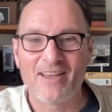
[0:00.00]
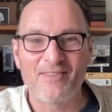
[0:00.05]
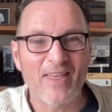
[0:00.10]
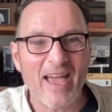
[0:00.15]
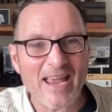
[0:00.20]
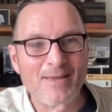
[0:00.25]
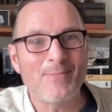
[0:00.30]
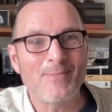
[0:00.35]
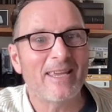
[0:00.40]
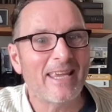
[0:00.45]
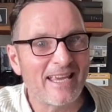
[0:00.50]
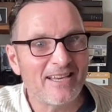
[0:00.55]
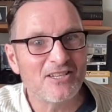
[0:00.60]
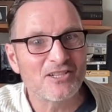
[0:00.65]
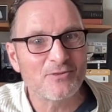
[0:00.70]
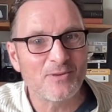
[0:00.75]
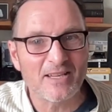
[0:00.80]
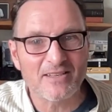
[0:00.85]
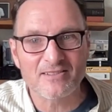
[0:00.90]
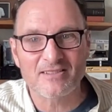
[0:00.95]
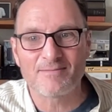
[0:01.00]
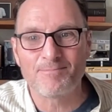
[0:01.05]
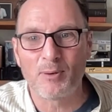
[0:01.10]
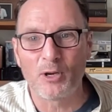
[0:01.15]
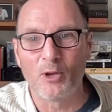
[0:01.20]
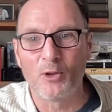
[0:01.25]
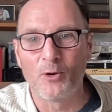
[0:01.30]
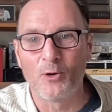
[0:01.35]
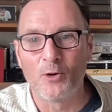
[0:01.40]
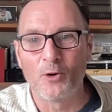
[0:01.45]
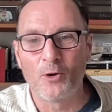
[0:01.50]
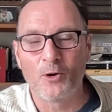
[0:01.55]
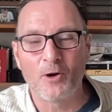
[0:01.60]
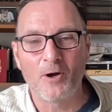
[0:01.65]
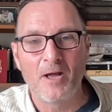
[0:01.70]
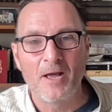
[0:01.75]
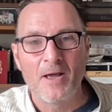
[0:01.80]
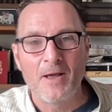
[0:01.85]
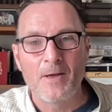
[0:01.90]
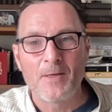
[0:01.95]
They begin to
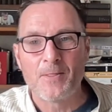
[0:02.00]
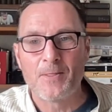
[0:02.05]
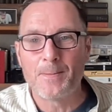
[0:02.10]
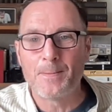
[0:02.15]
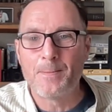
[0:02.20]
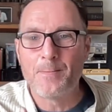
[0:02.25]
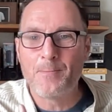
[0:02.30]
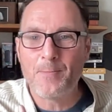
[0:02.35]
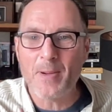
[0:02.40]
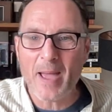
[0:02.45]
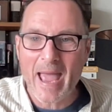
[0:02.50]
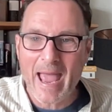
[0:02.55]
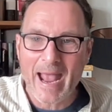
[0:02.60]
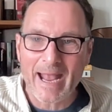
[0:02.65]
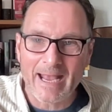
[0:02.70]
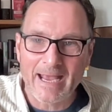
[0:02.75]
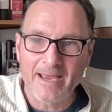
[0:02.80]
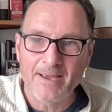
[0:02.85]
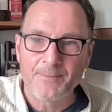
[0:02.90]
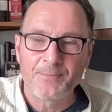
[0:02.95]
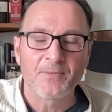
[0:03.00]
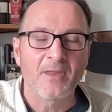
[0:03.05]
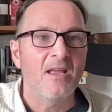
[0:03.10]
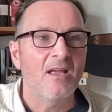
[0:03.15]
explore the Beck,